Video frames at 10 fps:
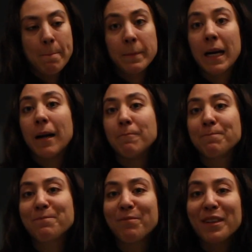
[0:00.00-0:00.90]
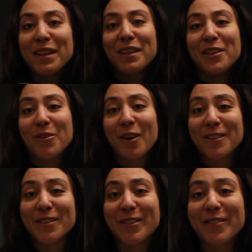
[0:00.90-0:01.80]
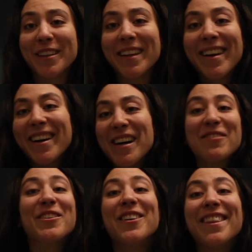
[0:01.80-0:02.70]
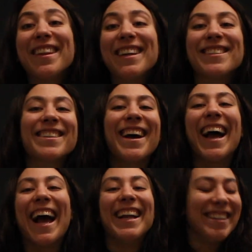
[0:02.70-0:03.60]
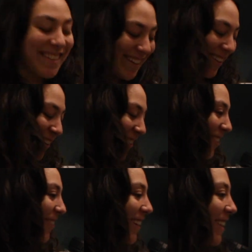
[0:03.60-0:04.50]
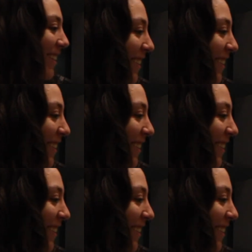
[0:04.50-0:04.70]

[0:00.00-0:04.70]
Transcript: yeah, you are deserving of good things, and all the right